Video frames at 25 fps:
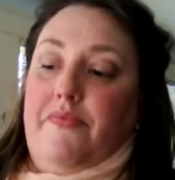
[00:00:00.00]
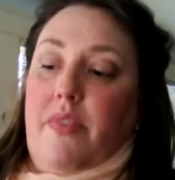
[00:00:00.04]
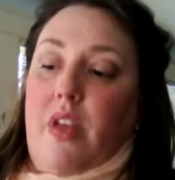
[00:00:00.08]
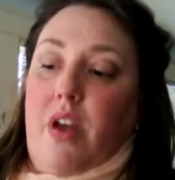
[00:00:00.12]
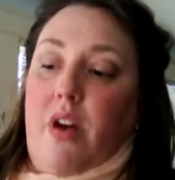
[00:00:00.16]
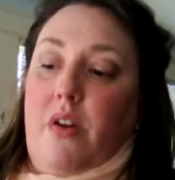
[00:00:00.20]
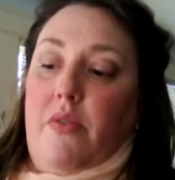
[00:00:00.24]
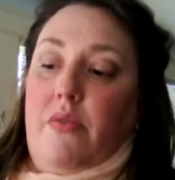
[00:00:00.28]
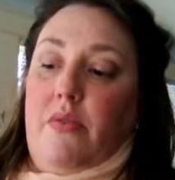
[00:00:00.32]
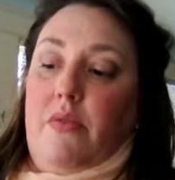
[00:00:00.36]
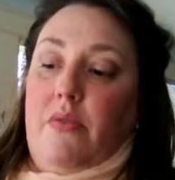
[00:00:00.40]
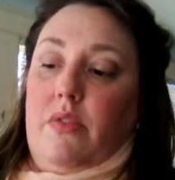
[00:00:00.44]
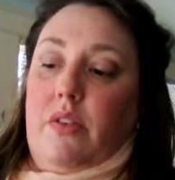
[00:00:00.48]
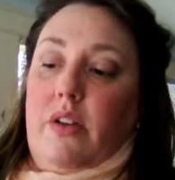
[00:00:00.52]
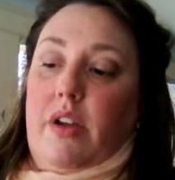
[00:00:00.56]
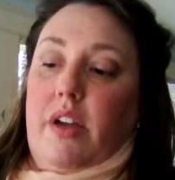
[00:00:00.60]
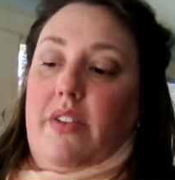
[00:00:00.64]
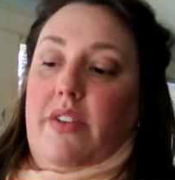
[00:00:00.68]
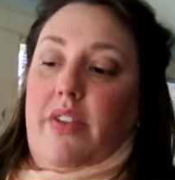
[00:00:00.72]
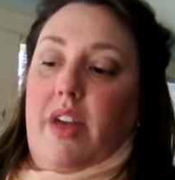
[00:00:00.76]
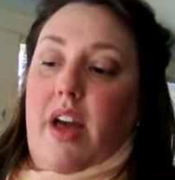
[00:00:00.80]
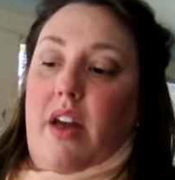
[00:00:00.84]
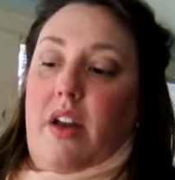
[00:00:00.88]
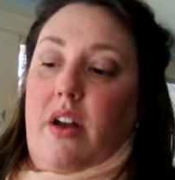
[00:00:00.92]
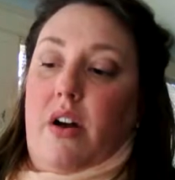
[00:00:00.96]
Oh, look
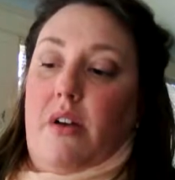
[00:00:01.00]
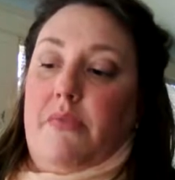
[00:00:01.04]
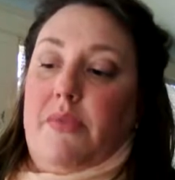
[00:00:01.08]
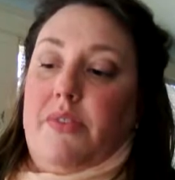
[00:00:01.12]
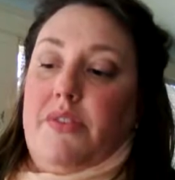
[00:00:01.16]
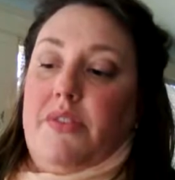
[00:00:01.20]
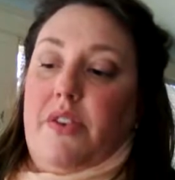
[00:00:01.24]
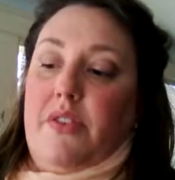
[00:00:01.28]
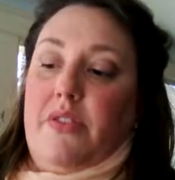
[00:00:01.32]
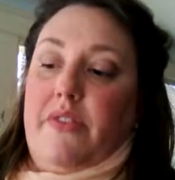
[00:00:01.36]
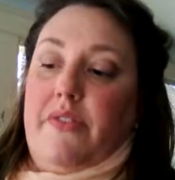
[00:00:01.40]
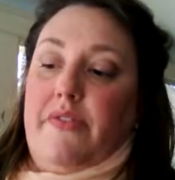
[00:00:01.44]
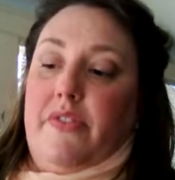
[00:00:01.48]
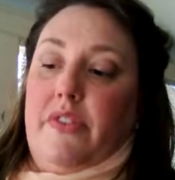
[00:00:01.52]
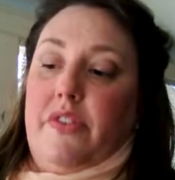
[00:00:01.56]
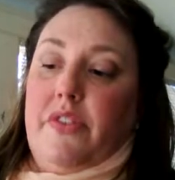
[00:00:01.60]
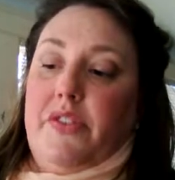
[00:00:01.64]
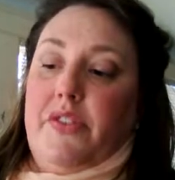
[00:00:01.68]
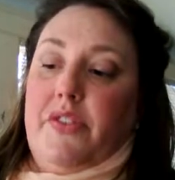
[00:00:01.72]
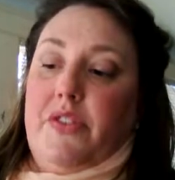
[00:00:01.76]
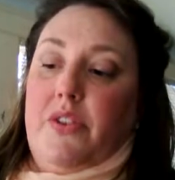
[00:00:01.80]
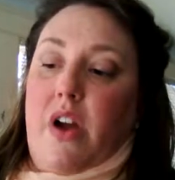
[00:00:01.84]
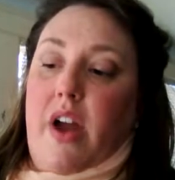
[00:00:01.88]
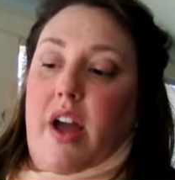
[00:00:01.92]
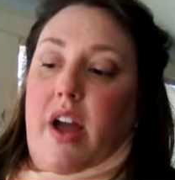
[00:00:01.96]
at that, almost on the
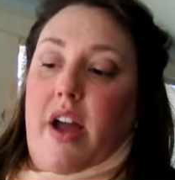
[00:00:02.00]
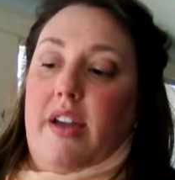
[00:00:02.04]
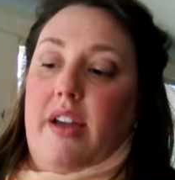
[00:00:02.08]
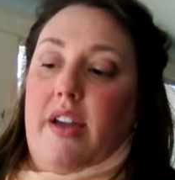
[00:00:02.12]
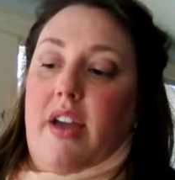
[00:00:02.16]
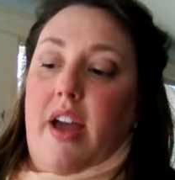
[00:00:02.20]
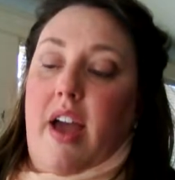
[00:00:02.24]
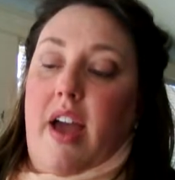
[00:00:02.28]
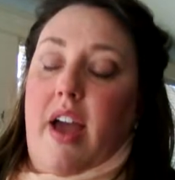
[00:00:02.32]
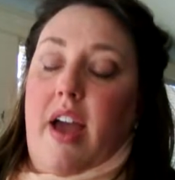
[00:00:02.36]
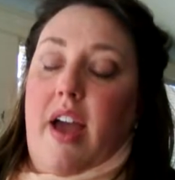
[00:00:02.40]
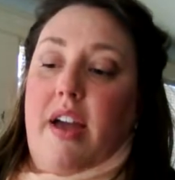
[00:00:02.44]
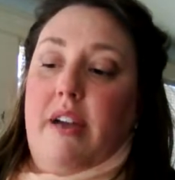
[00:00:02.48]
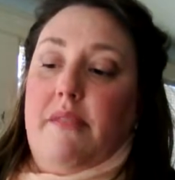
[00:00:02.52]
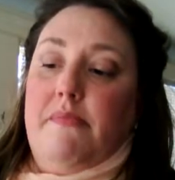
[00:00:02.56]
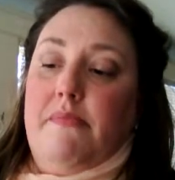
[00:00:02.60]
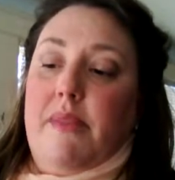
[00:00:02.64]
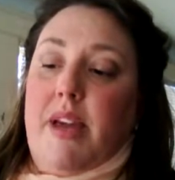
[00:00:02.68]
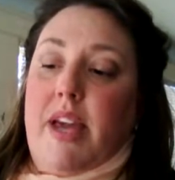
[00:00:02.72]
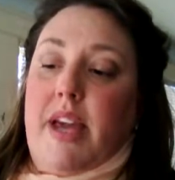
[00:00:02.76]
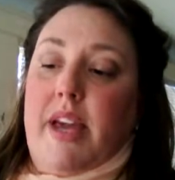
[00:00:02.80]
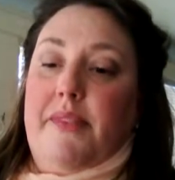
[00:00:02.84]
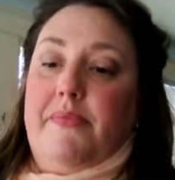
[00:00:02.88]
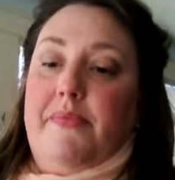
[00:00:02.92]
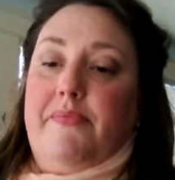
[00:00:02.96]
first try. Yay,
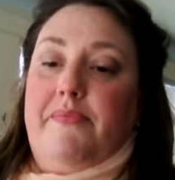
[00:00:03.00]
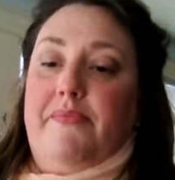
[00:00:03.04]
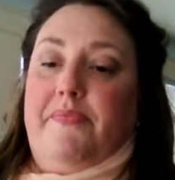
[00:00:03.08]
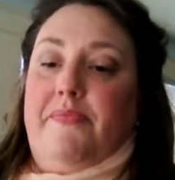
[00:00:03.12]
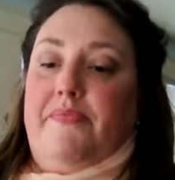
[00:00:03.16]
me.